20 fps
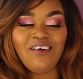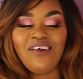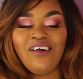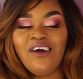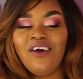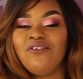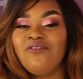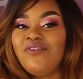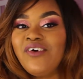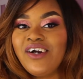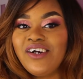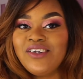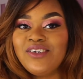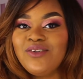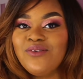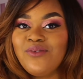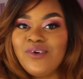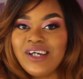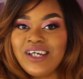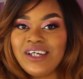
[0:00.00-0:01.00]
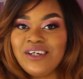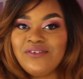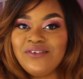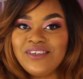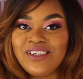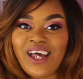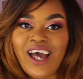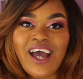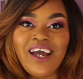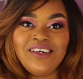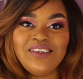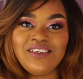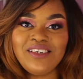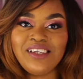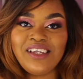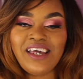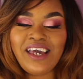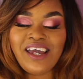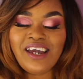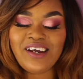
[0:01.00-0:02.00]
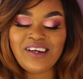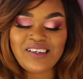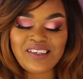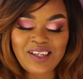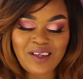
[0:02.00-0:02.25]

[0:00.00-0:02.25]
Her first wig was actually hair,